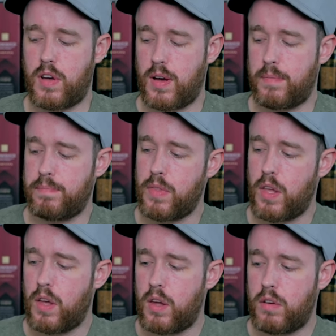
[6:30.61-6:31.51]
Um,
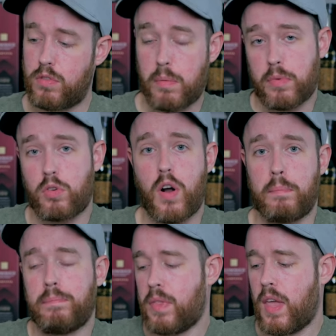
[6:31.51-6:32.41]
from the
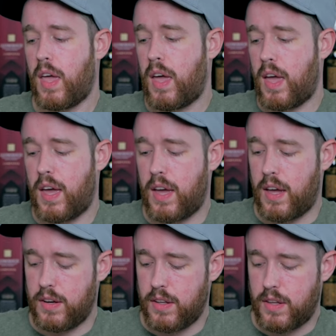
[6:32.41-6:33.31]
rum.
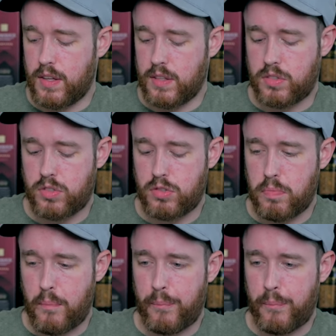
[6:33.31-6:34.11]
And it's